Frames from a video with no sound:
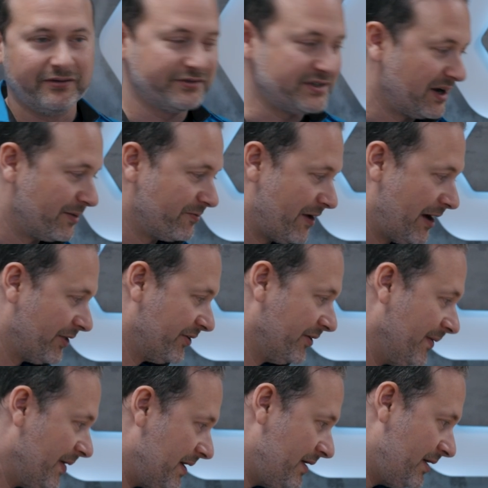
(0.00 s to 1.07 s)
of time rather.
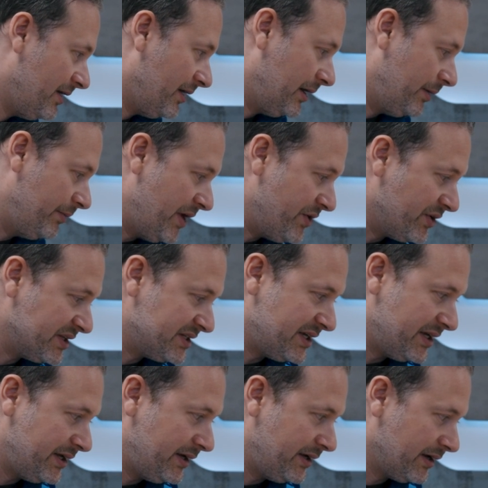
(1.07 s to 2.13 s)
And you can
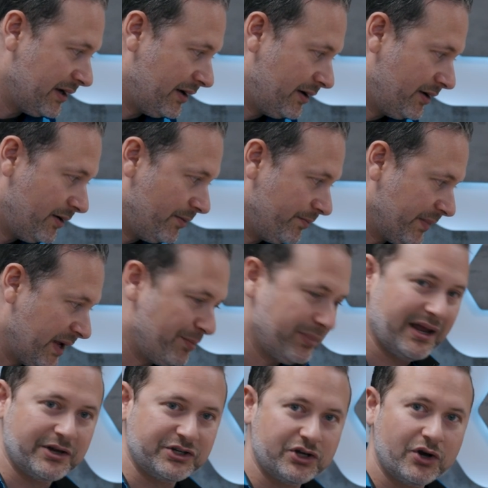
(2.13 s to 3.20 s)
see it
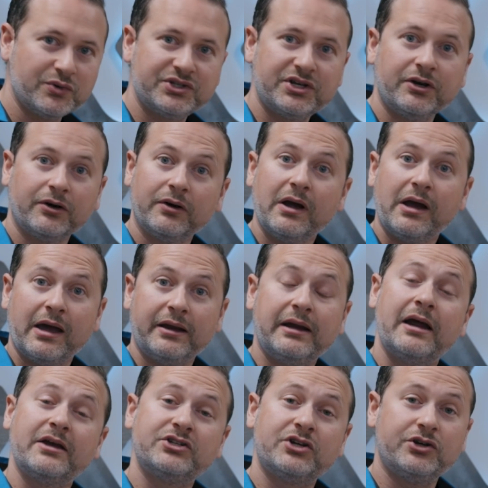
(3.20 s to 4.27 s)
plateaus here, and
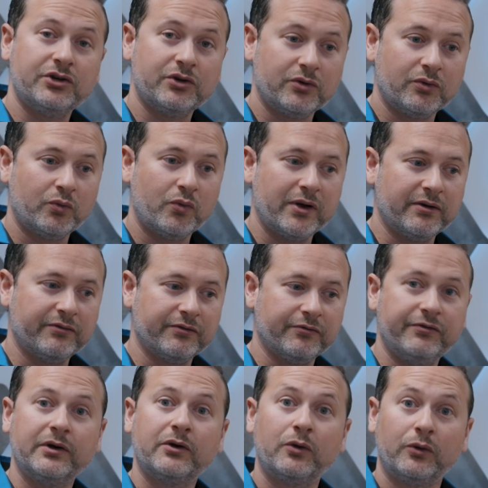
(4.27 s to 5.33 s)
that has to do with
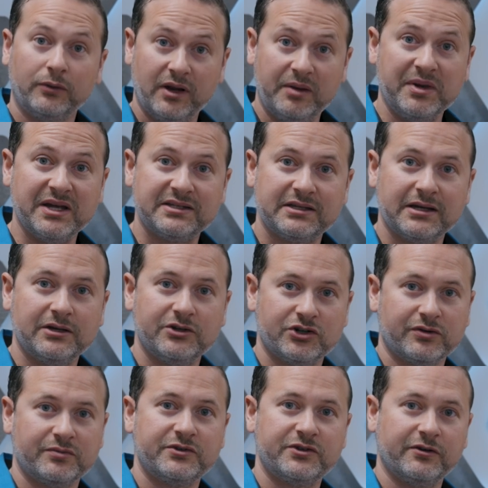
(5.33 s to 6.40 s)
vehicle limits in
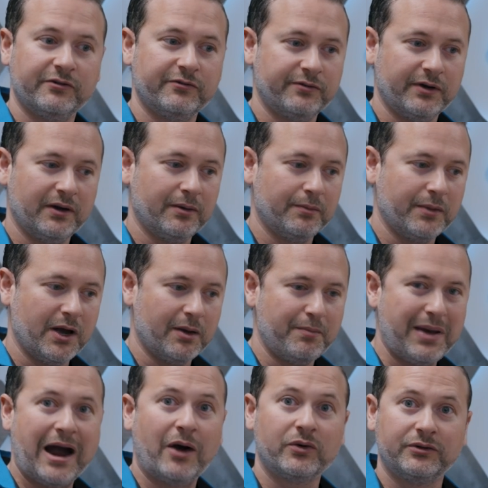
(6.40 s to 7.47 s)
terms of
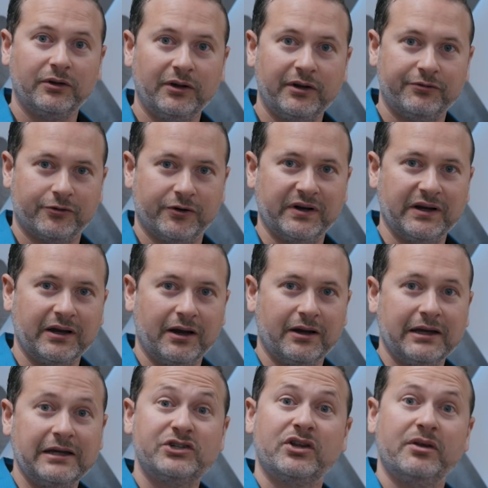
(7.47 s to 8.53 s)
power delivery
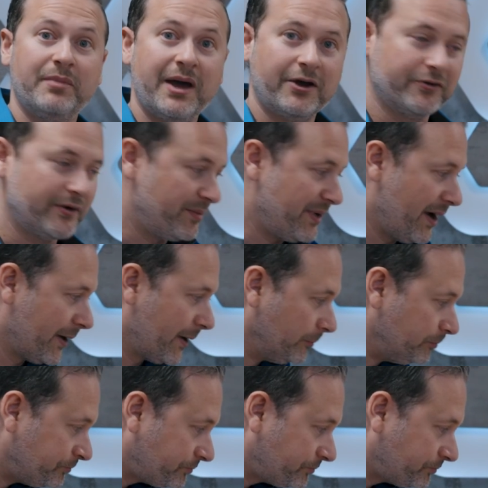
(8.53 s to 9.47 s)
into the battery pack.